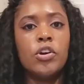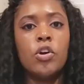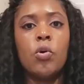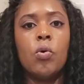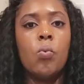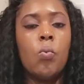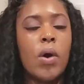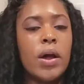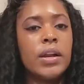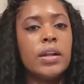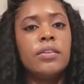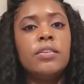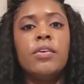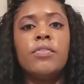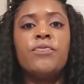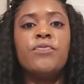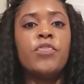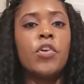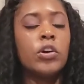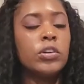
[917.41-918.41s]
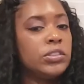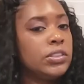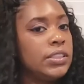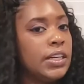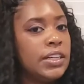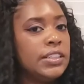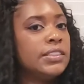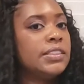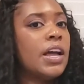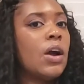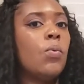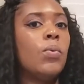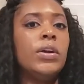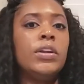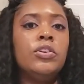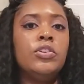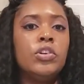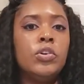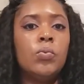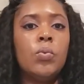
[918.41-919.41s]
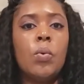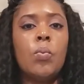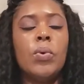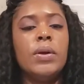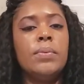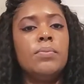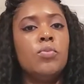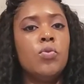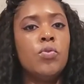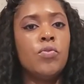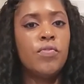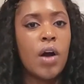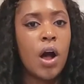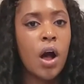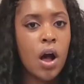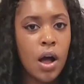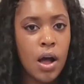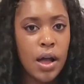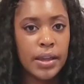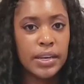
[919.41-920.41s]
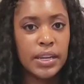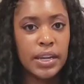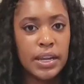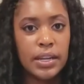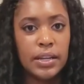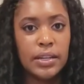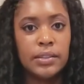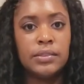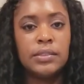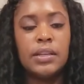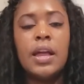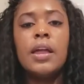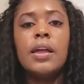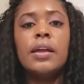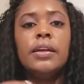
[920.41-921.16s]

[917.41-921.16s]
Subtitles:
or one of the first things that we do when we move on is